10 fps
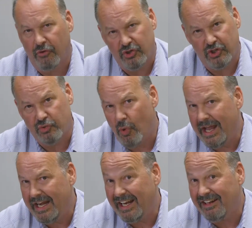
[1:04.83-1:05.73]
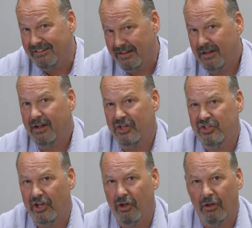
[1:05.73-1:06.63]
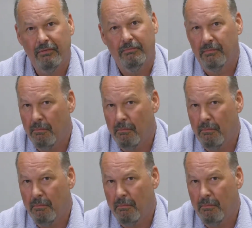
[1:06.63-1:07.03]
versus waiting until